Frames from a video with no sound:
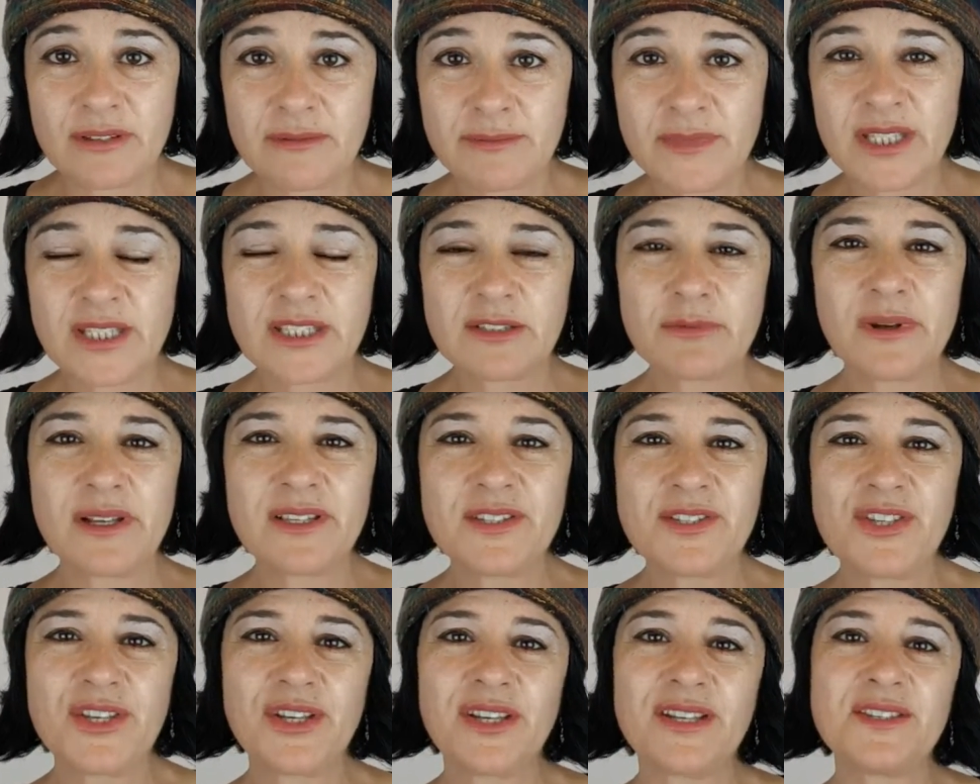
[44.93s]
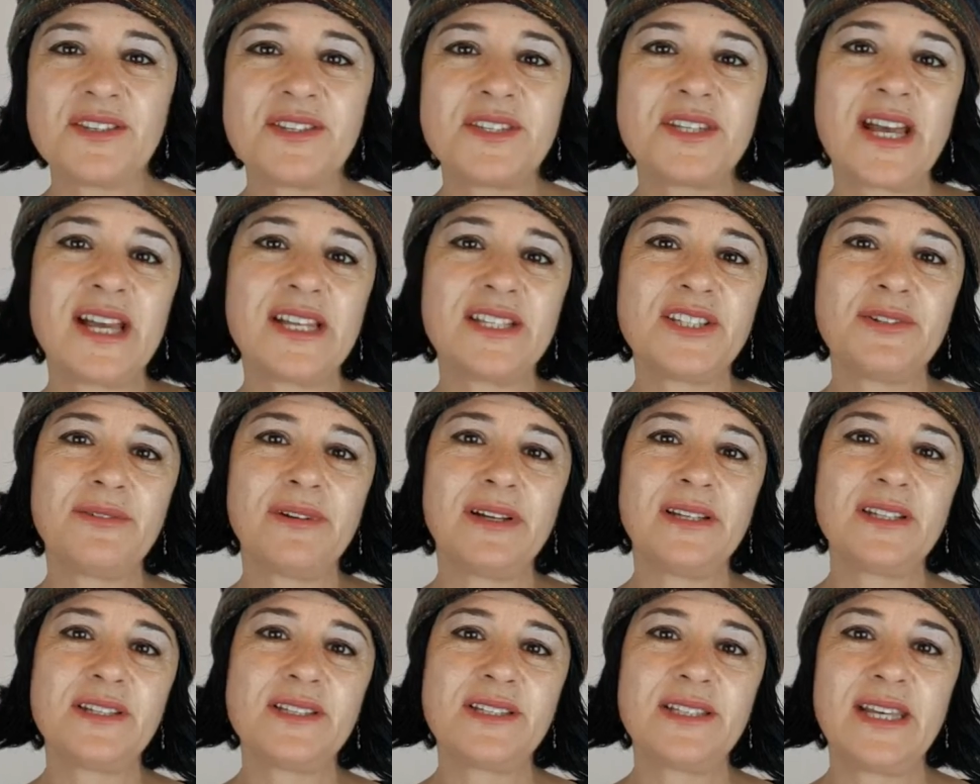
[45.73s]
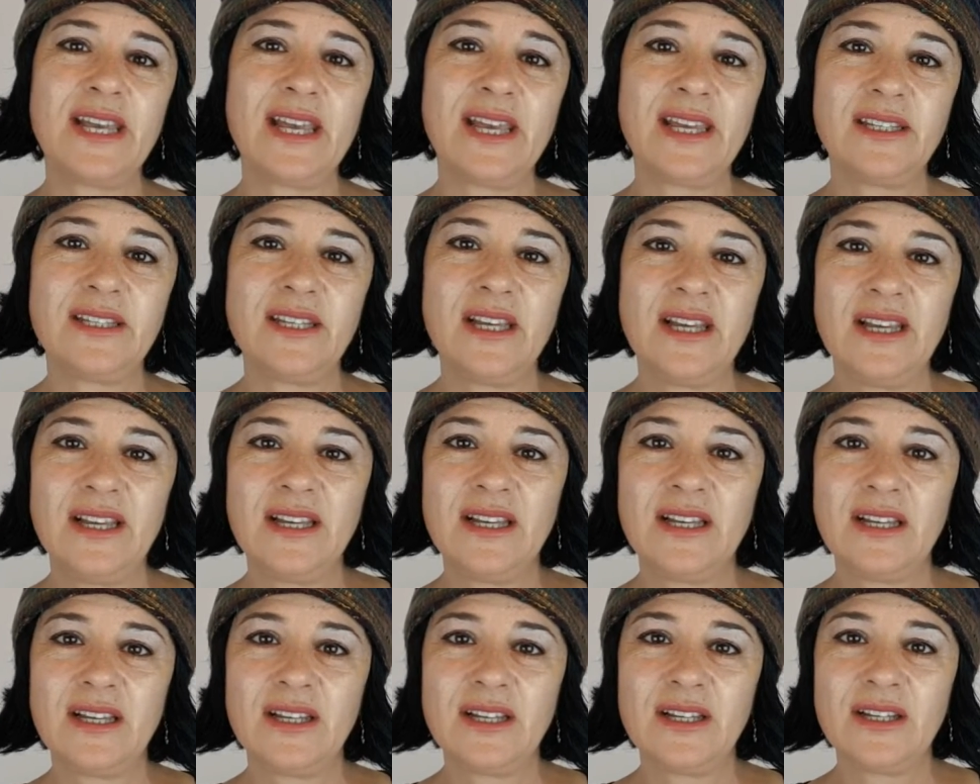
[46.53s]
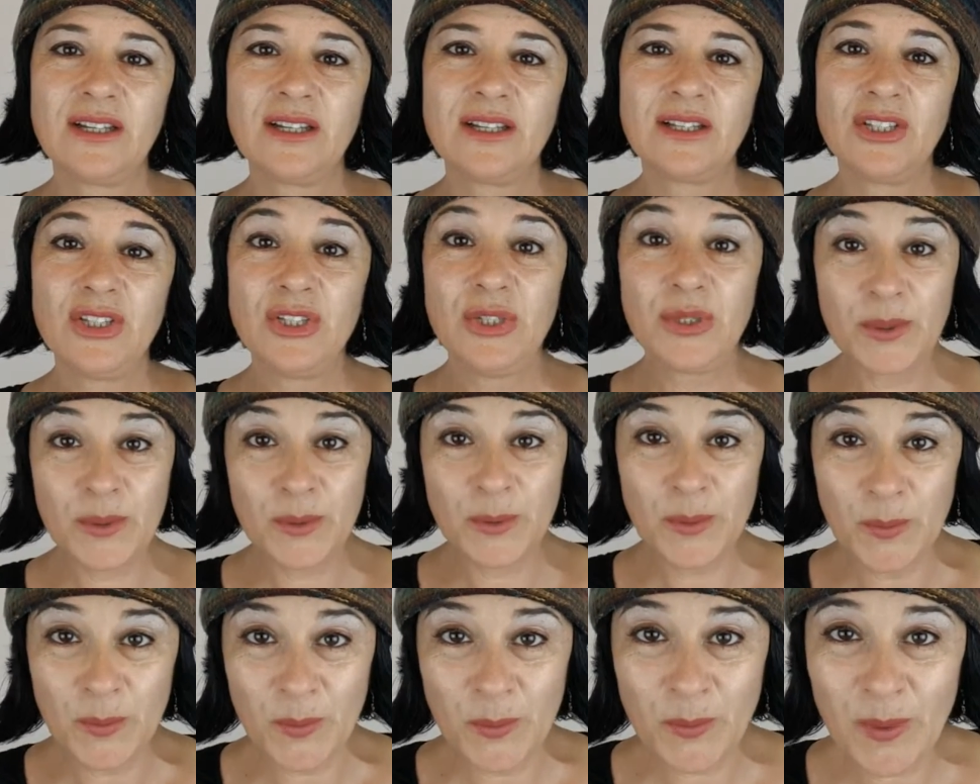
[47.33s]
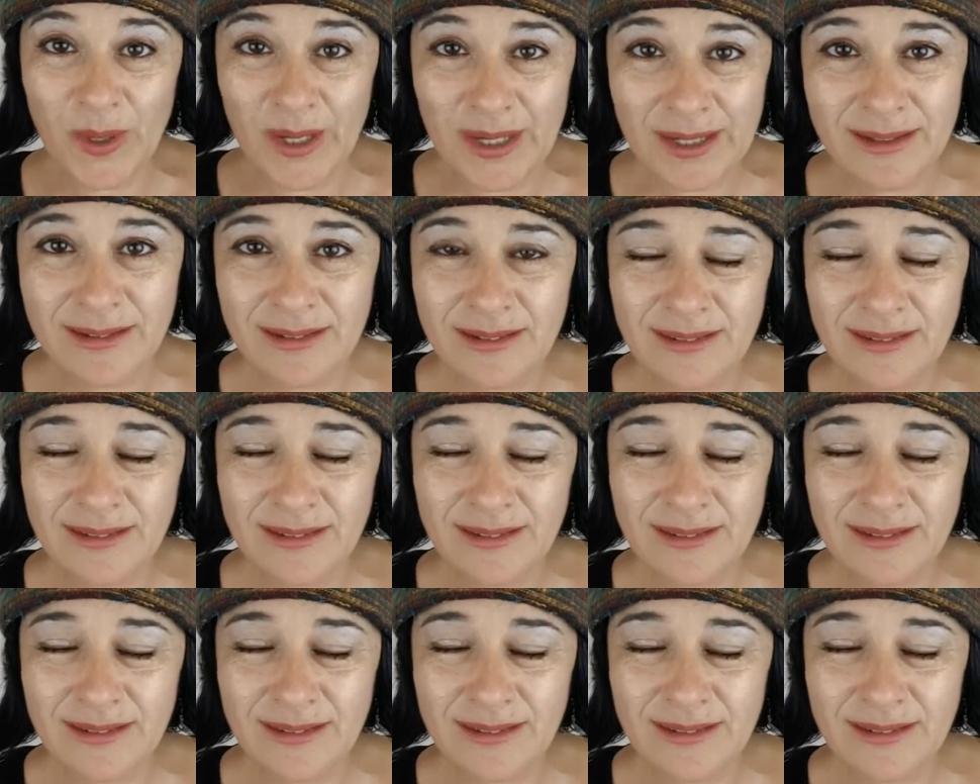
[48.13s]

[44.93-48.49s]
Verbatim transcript: because once you can start to understand you